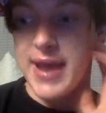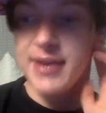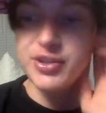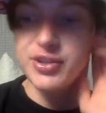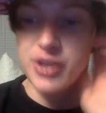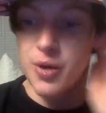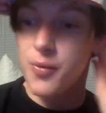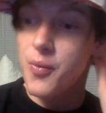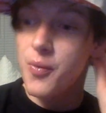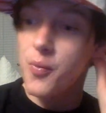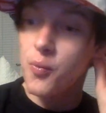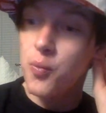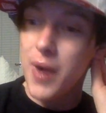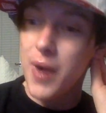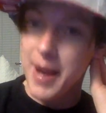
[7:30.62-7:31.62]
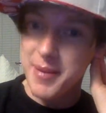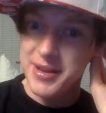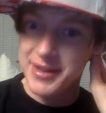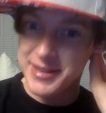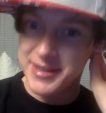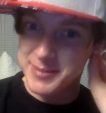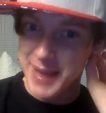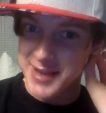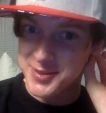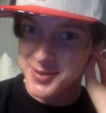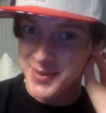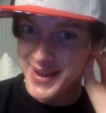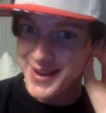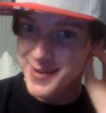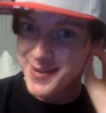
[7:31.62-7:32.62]
So what happened this past
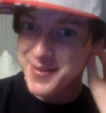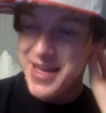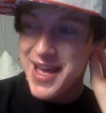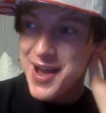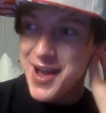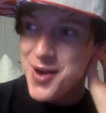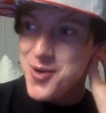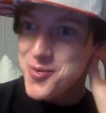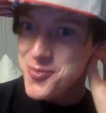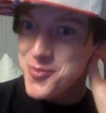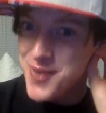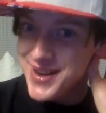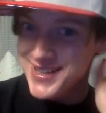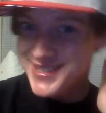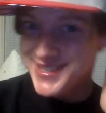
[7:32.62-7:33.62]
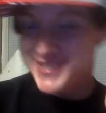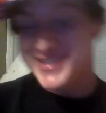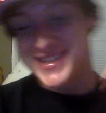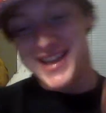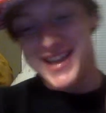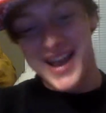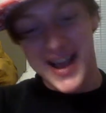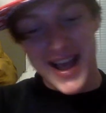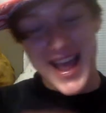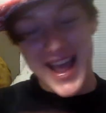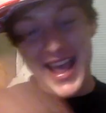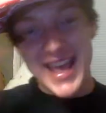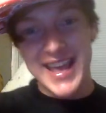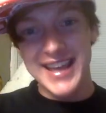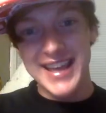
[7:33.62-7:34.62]
week was
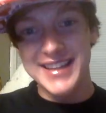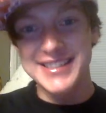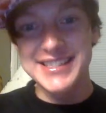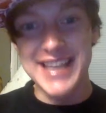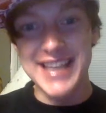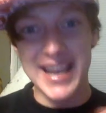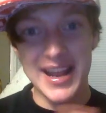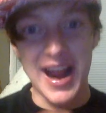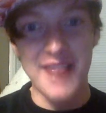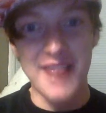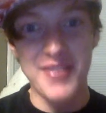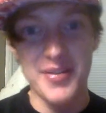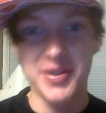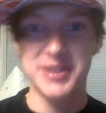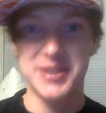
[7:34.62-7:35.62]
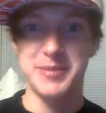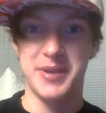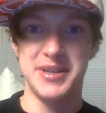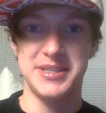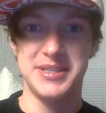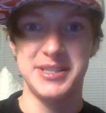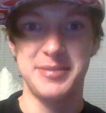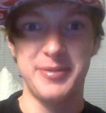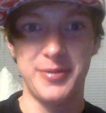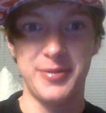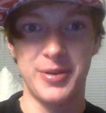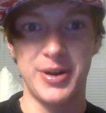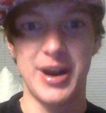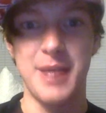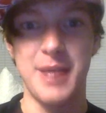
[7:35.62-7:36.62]
insane. I've never experienced this
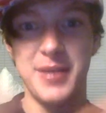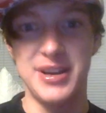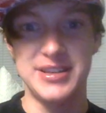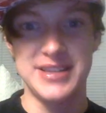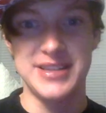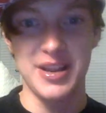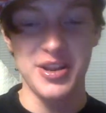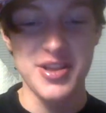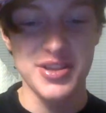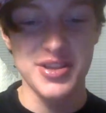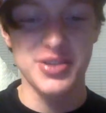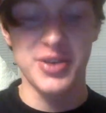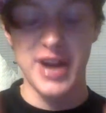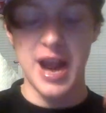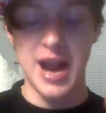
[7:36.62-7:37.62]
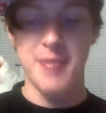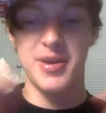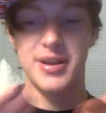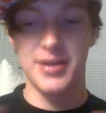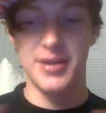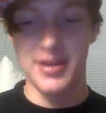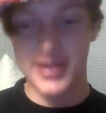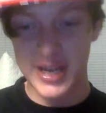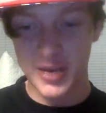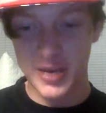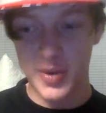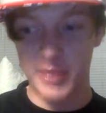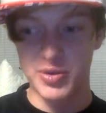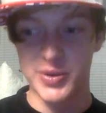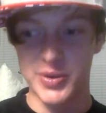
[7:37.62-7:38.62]
before. I'm going to tell you the story. I'm going to tell you
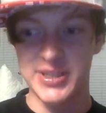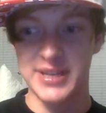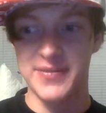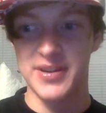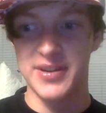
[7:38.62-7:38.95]
what I'm doing to